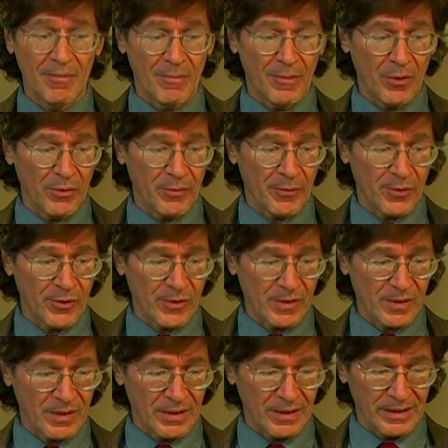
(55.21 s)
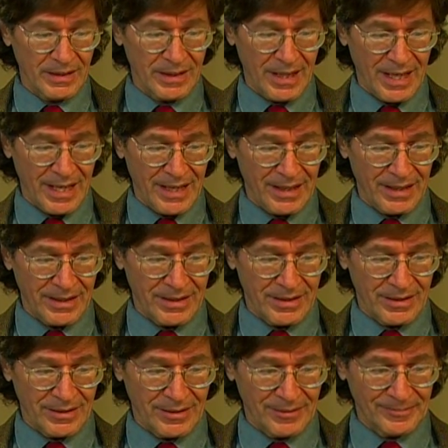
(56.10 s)
both personally and,
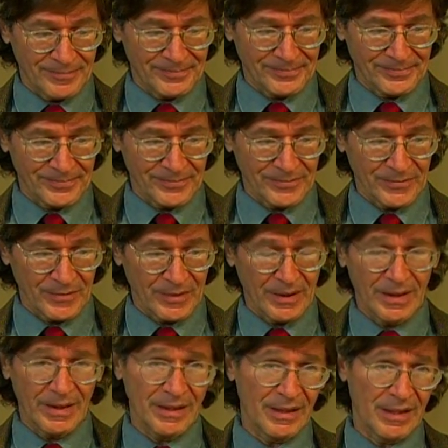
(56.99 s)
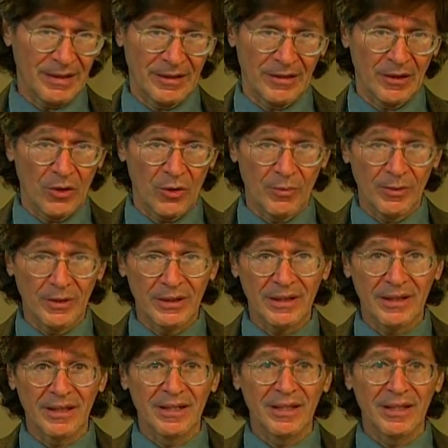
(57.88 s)
um, and globally.